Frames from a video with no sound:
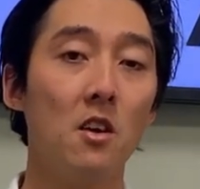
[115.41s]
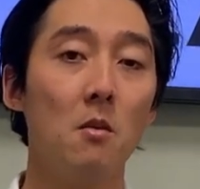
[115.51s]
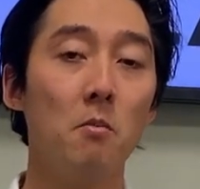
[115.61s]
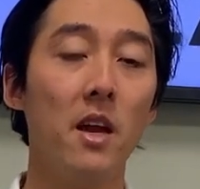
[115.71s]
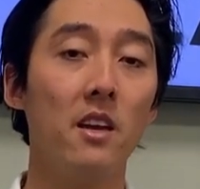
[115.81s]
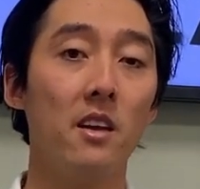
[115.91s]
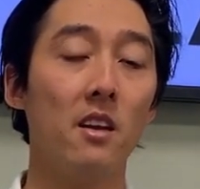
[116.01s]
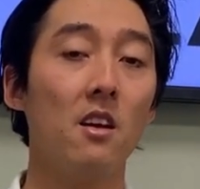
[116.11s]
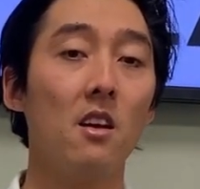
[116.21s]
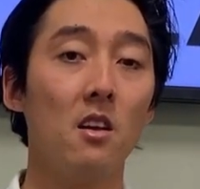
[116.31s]
making
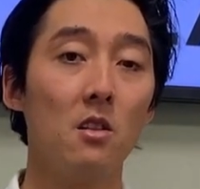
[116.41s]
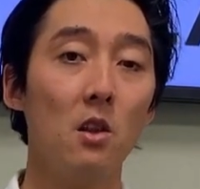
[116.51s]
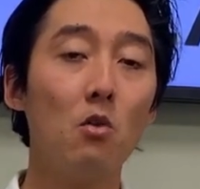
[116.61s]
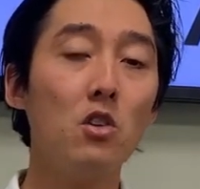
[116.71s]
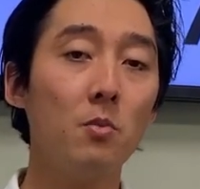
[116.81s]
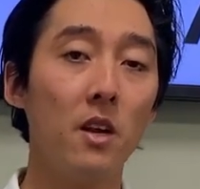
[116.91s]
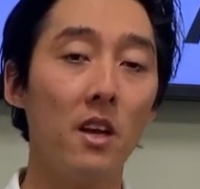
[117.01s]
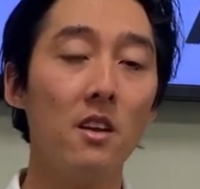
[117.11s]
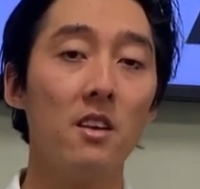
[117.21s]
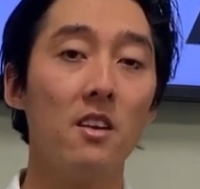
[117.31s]
it lower
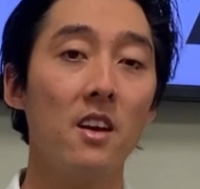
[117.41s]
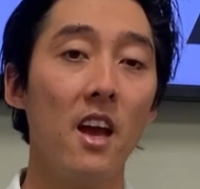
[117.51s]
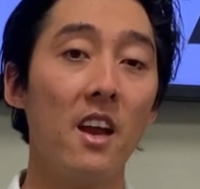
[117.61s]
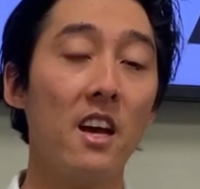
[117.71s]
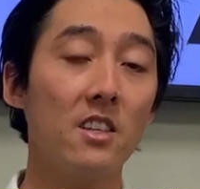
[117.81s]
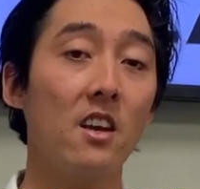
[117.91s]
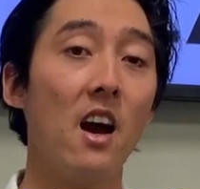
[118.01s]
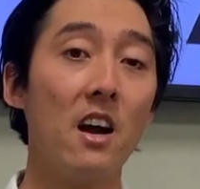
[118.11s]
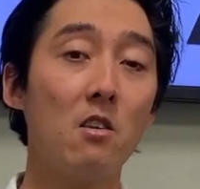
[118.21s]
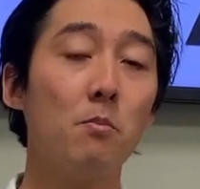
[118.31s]
spinning and actually
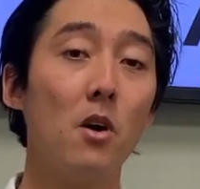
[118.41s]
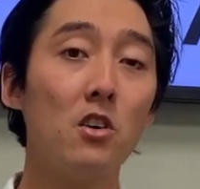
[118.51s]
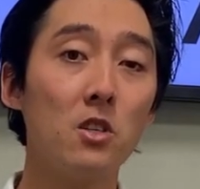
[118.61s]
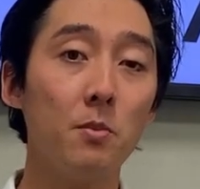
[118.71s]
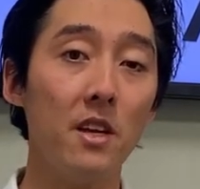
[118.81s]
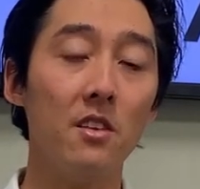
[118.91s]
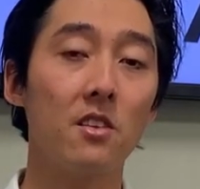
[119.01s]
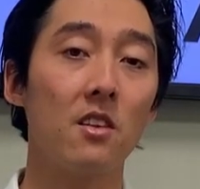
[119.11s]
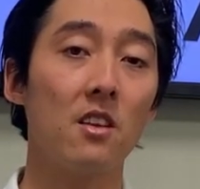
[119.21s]
higher ball speeds